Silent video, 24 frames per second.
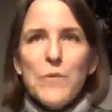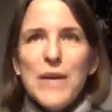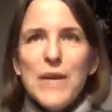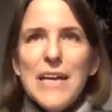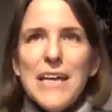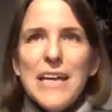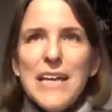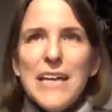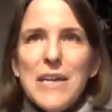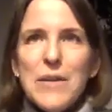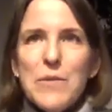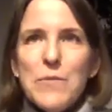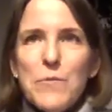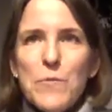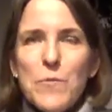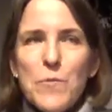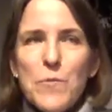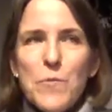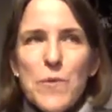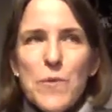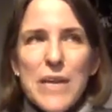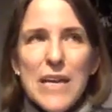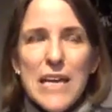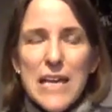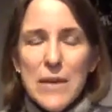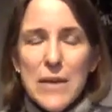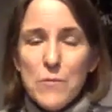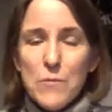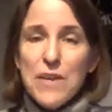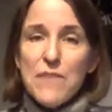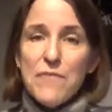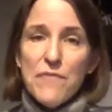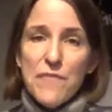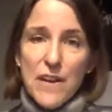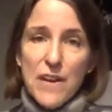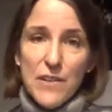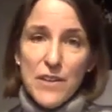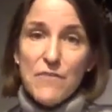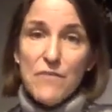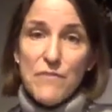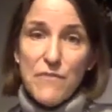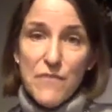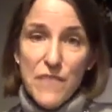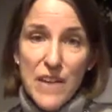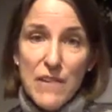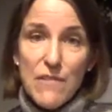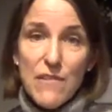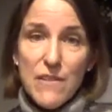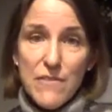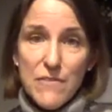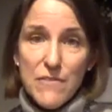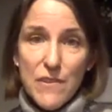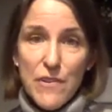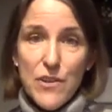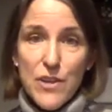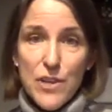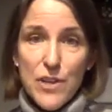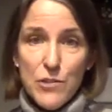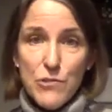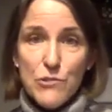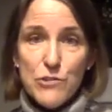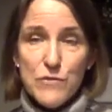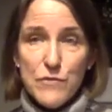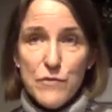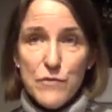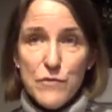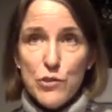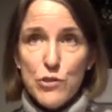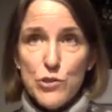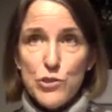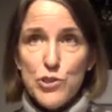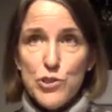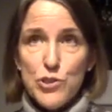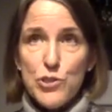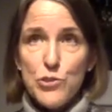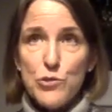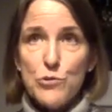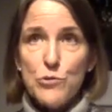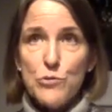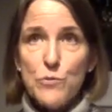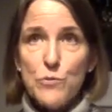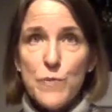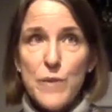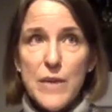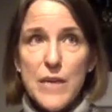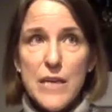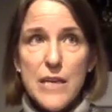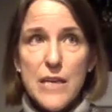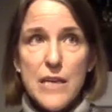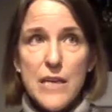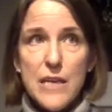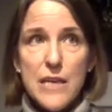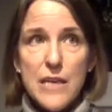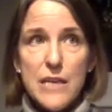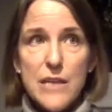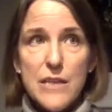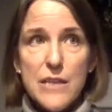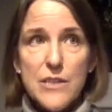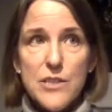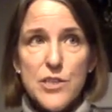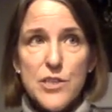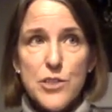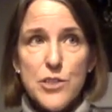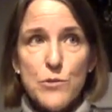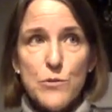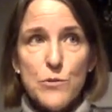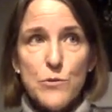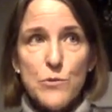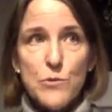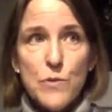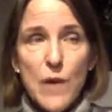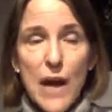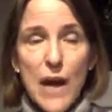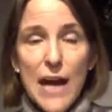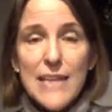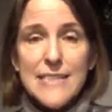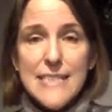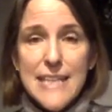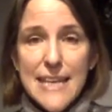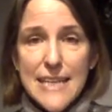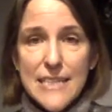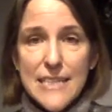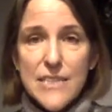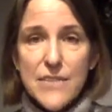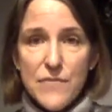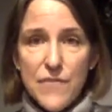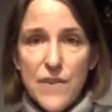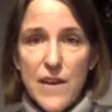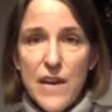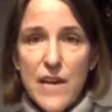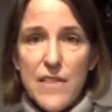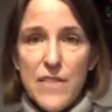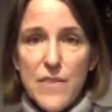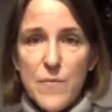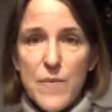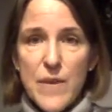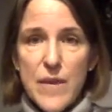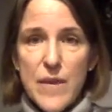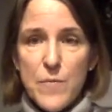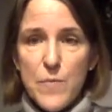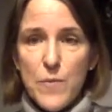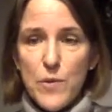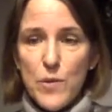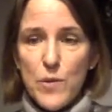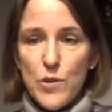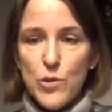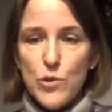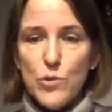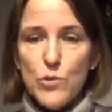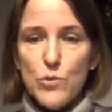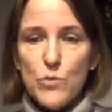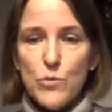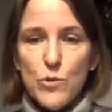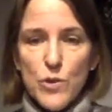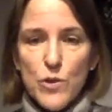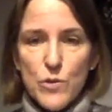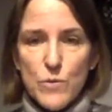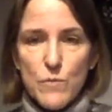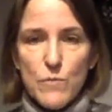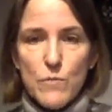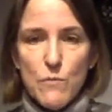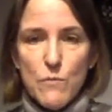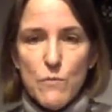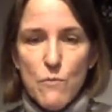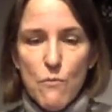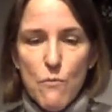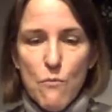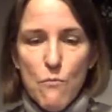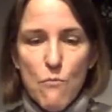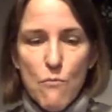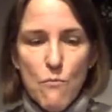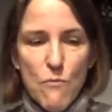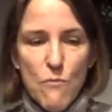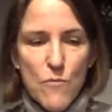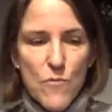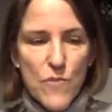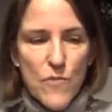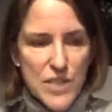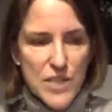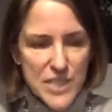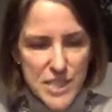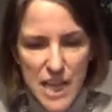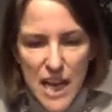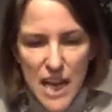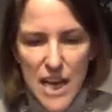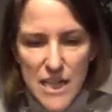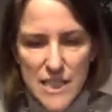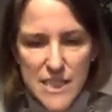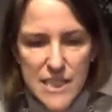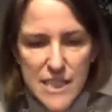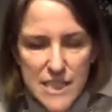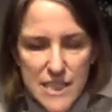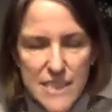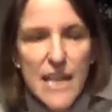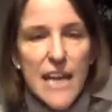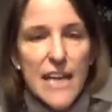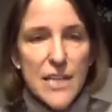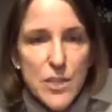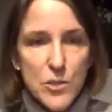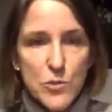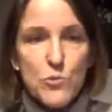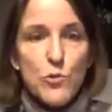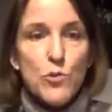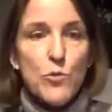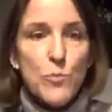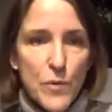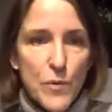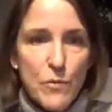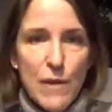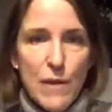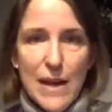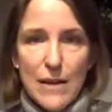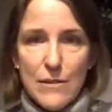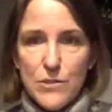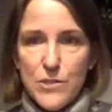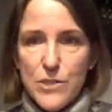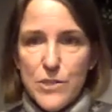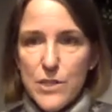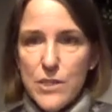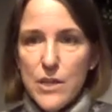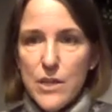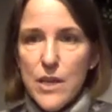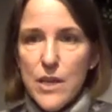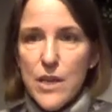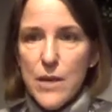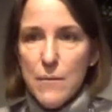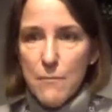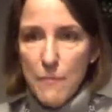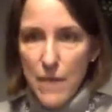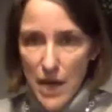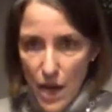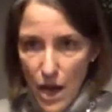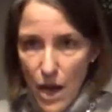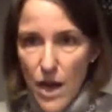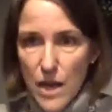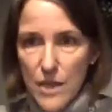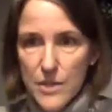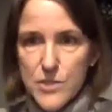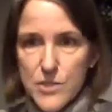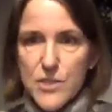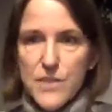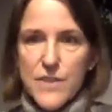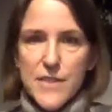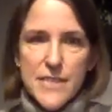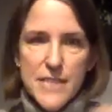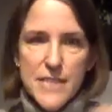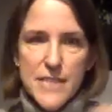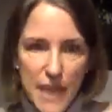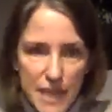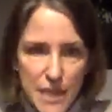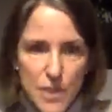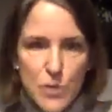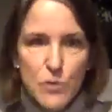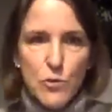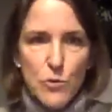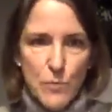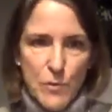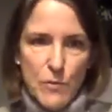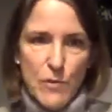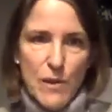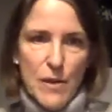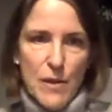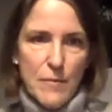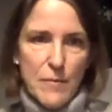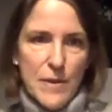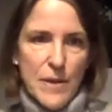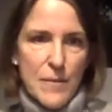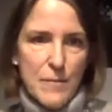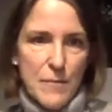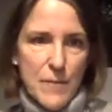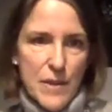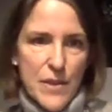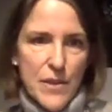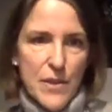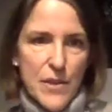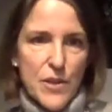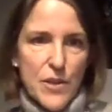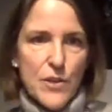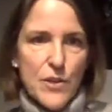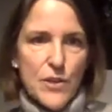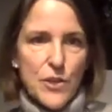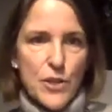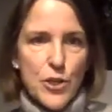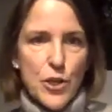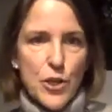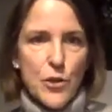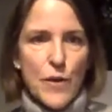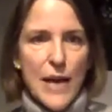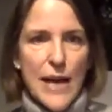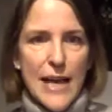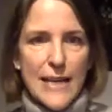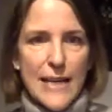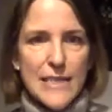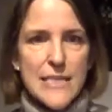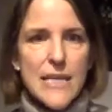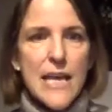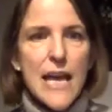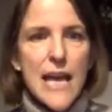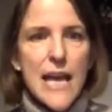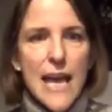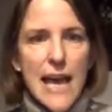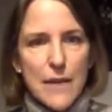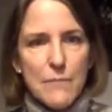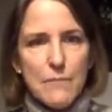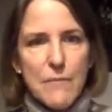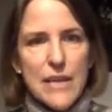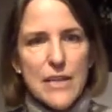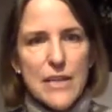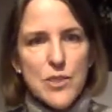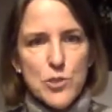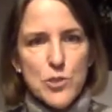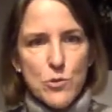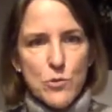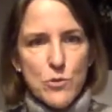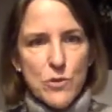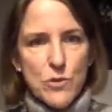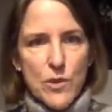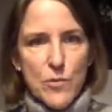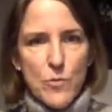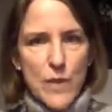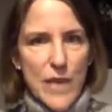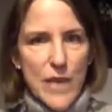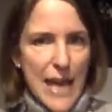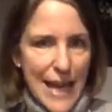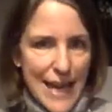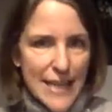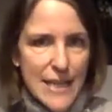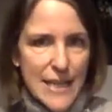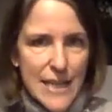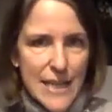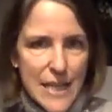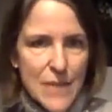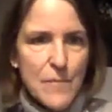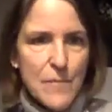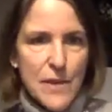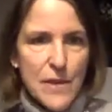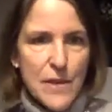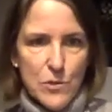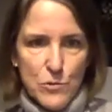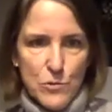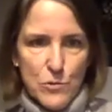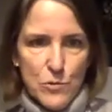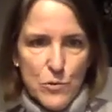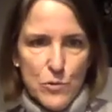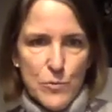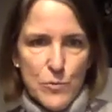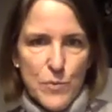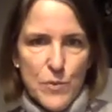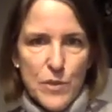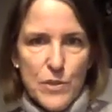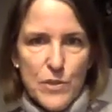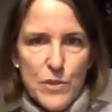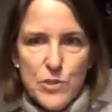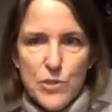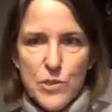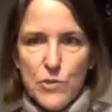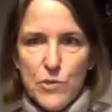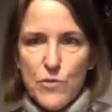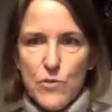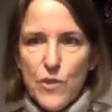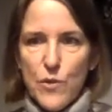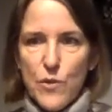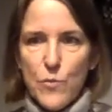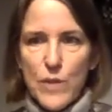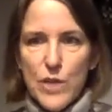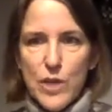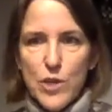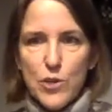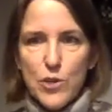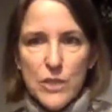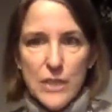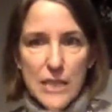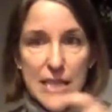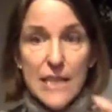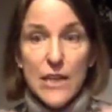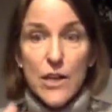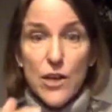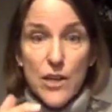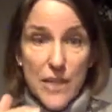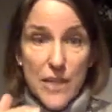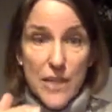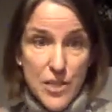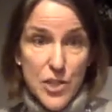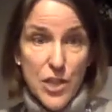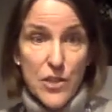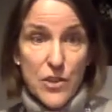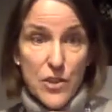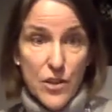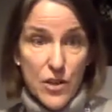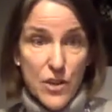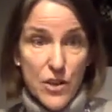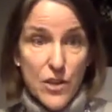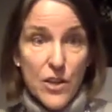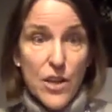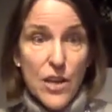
we found it very, very useful to identify the people who were the tight group around my aunt, the tight group around my mother, you know, and made sure that we had an email group so that we could lean on each other.